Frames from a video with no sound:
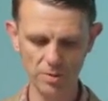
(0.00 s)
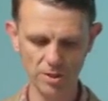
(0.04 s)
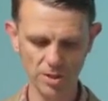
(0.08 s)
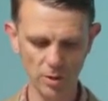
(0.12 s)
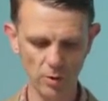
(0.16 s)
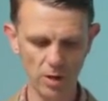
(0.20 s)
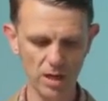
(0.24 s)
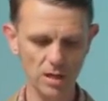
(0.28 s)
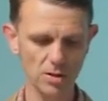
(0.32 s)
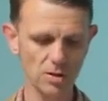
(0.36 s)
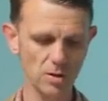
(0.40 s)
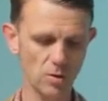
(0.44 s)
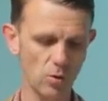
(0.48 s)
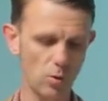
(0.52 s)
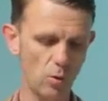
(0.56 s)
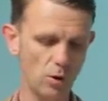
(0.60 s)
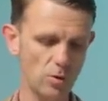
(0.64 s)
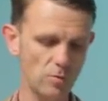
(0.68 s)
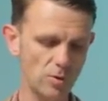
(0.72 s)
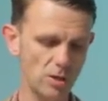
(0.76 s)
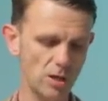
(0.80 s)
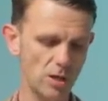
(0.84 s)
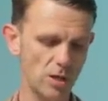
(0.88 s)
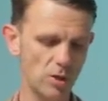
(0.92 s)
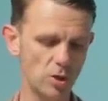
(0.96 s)
So here's a
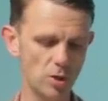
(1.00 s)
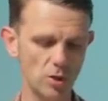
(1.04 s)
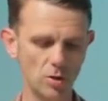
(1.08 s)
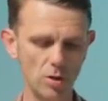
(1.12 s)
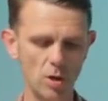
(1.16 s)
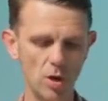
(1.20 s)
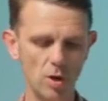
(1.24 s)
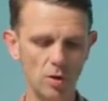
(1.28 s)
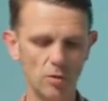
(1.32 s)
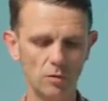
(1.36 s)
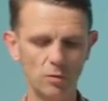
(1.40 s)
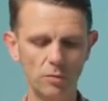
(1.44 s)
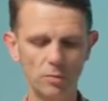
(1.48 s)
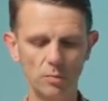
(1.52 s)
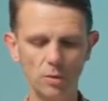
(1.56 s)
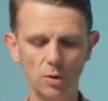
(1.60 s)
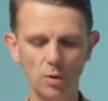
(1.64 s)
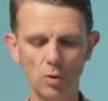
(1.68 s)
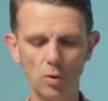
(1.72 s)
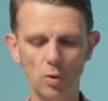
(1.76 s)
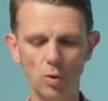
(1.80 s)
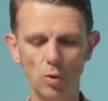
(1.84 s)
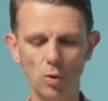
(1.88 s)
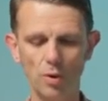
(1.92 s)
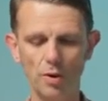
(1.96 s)
quotation from
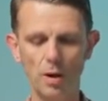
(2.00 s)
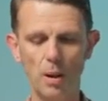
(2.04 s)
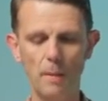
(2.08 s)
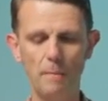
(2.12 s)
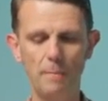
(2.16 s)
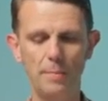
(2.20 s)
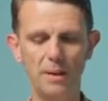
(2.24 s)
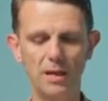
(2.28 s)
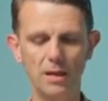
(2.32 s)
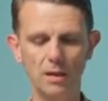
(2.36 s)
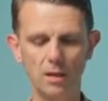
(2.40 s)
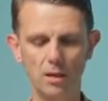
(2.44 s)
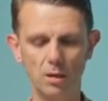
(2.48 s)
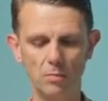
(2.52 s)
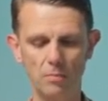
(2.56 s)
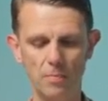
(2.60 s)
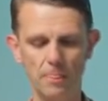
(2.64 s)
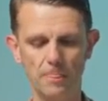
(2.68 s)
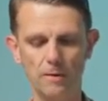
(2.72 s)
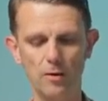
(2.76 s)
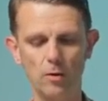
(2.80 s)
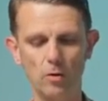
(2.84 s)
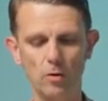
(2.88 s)
Lord Bingham,